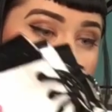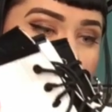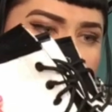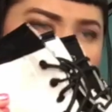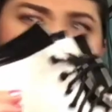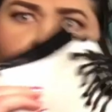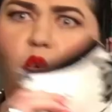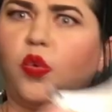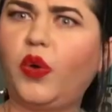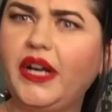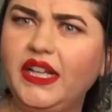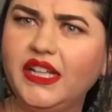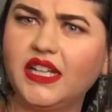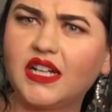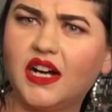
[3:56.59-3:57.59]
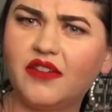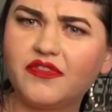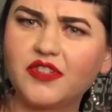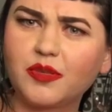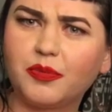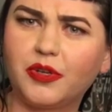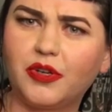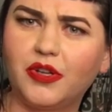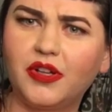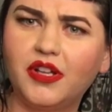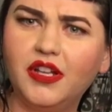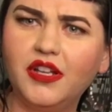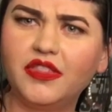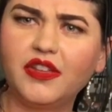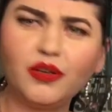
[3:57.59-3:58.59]
and they're really comfortable.
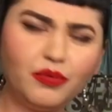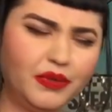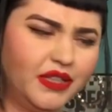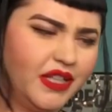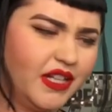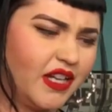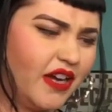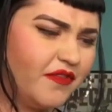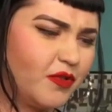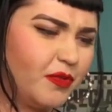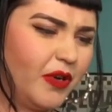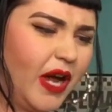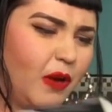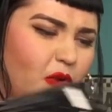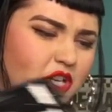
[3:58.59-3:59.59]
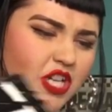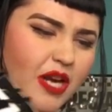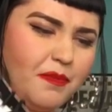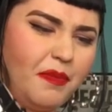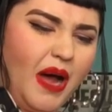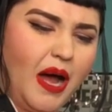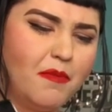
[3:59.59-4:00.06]
They're really comfortable. I wish I bought